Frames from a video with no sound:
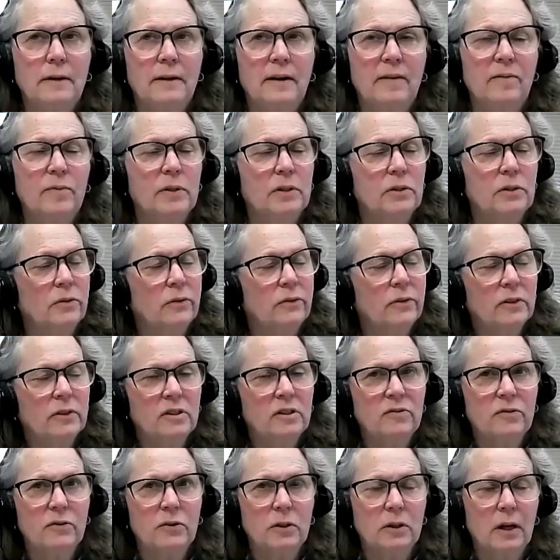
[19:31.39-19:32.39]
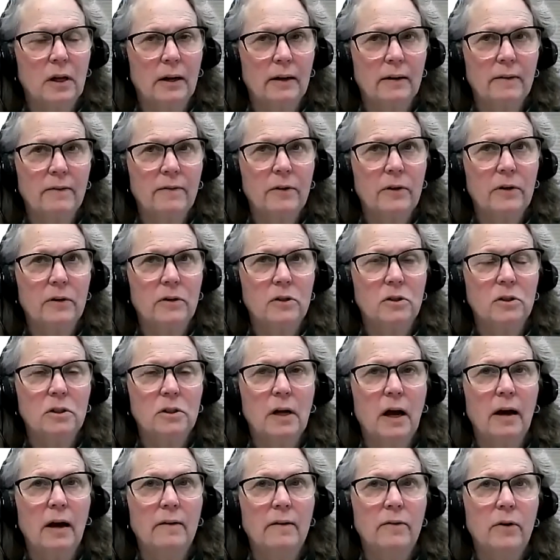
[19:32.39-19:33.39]
and i've been doing this for a lot of
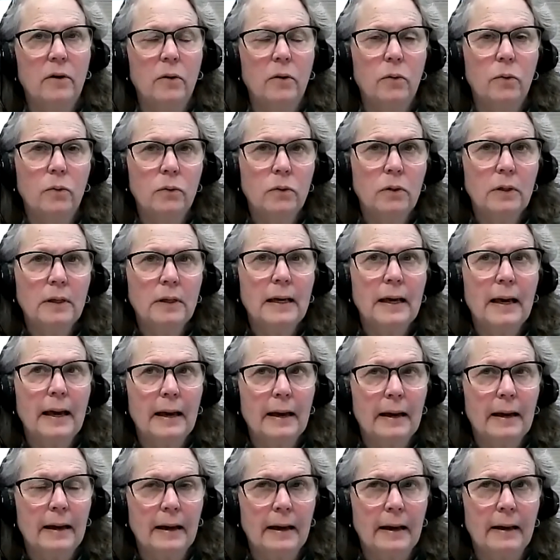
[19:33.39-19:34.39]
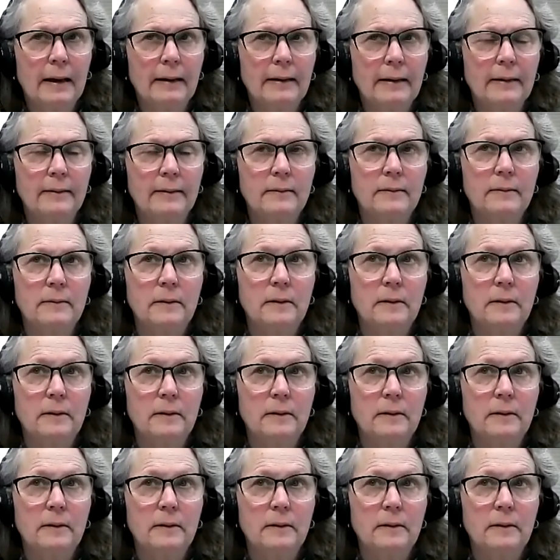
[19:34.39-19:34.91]
years i've only had